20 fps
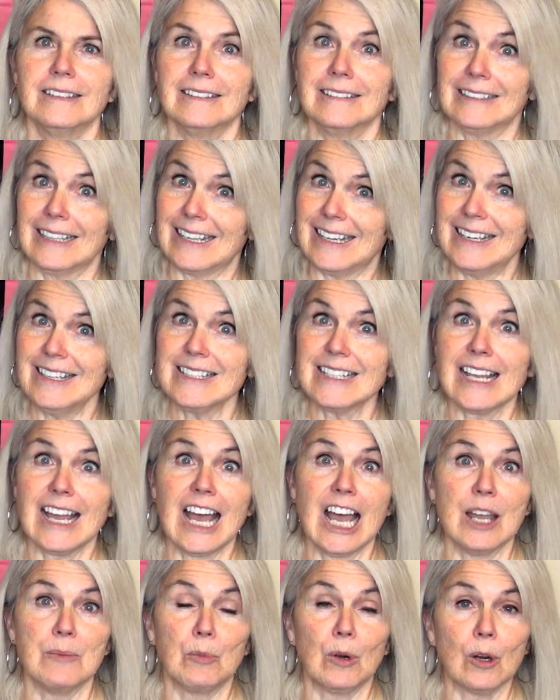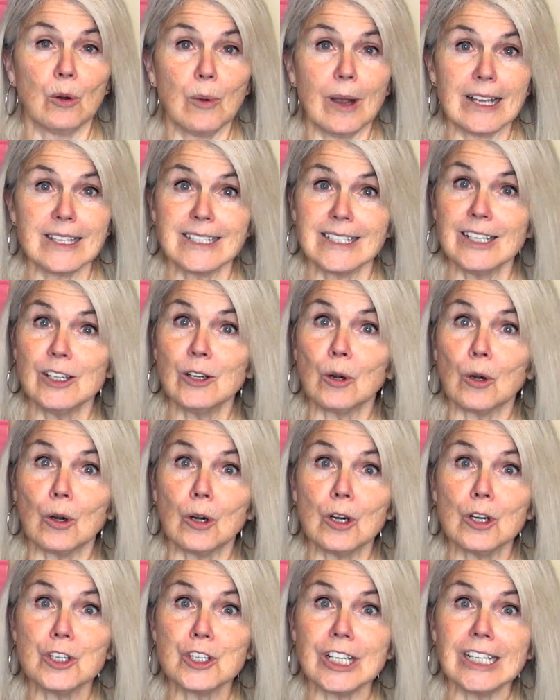Ladies, I'm requesting,
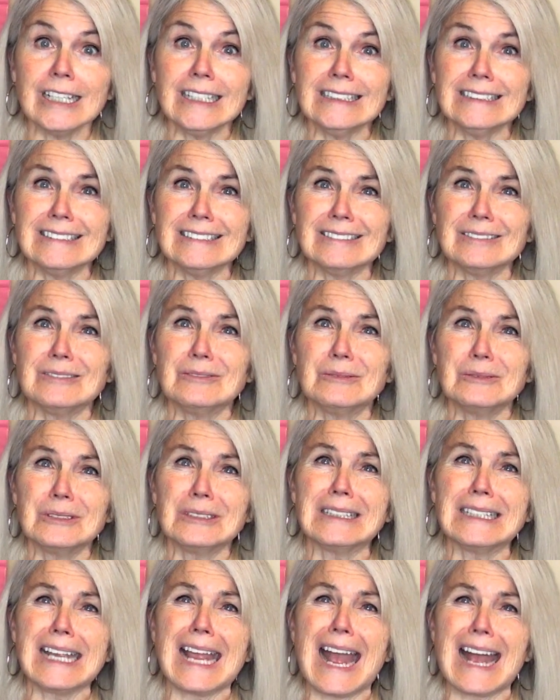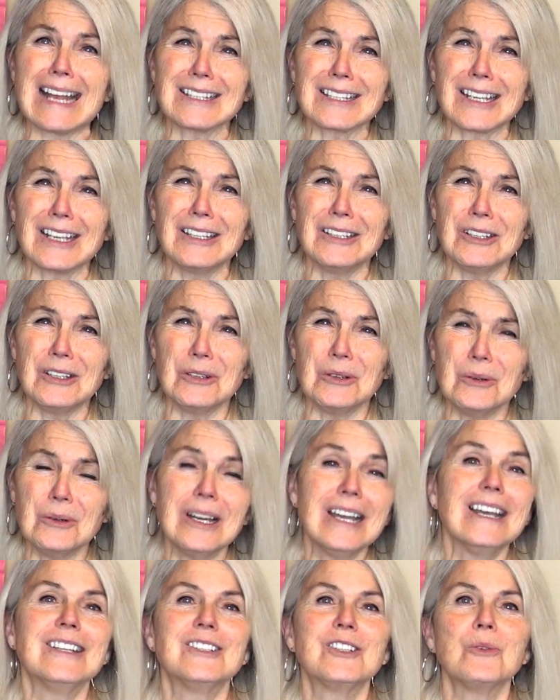urging, really asking you
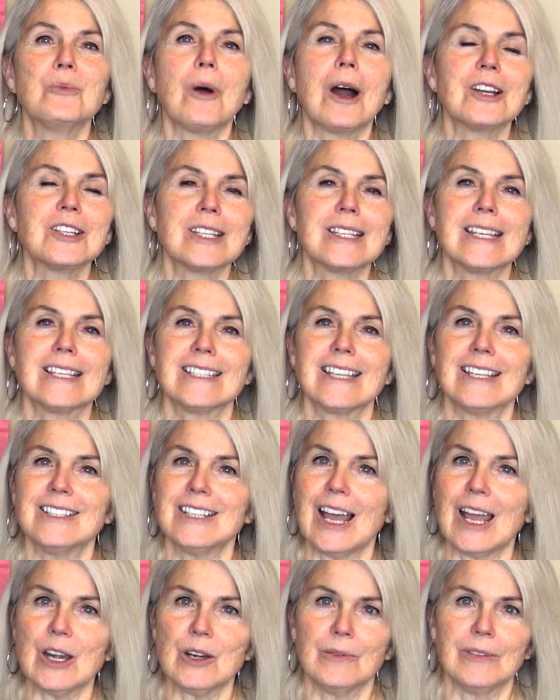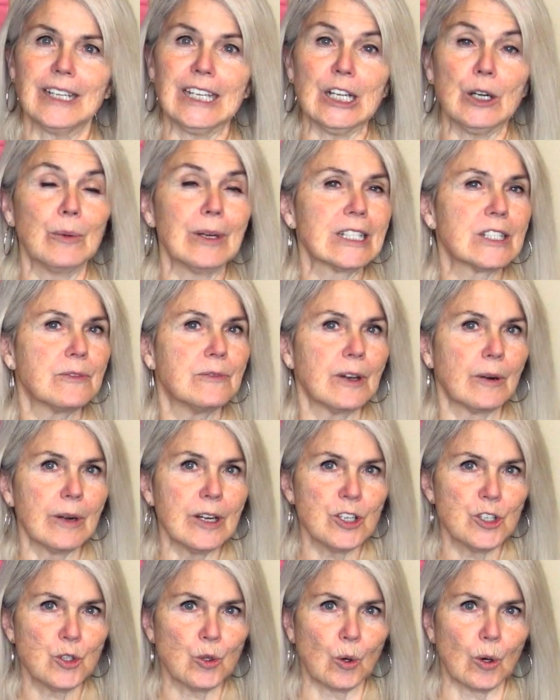to watch this entire video. It's
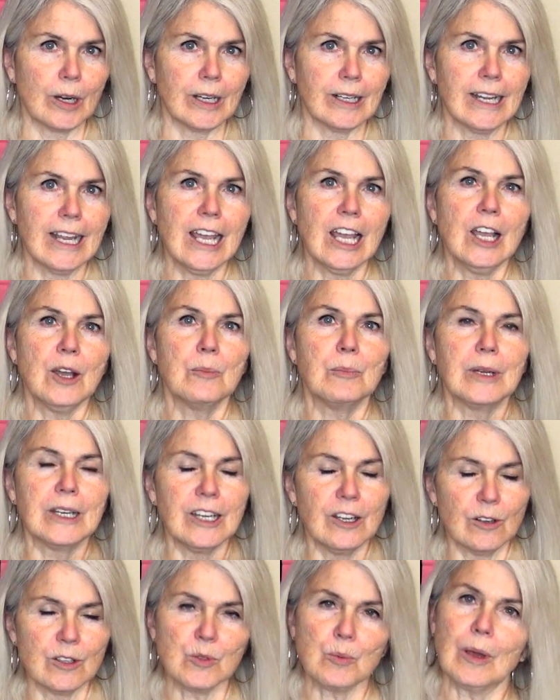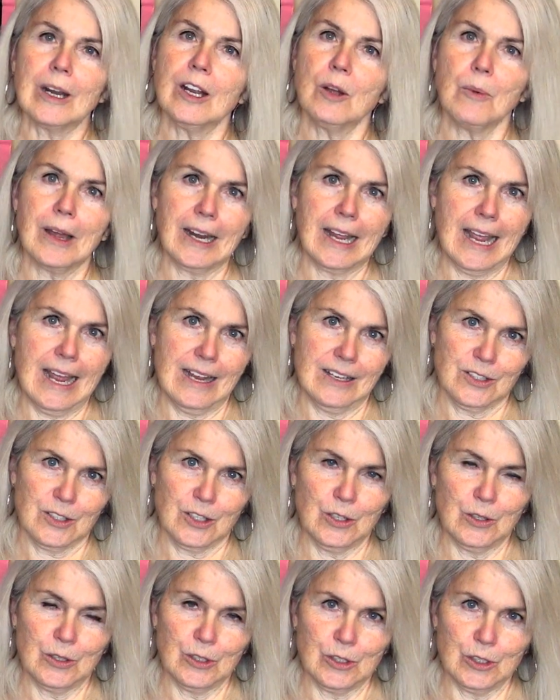very short, but here's what I want to
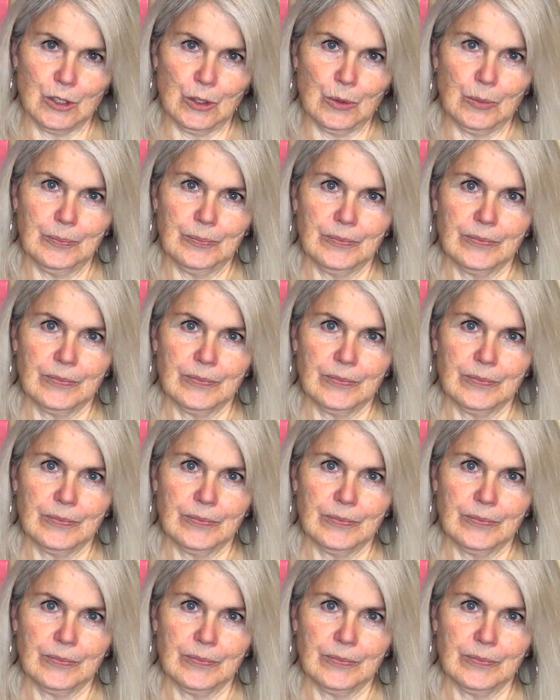ask you to do.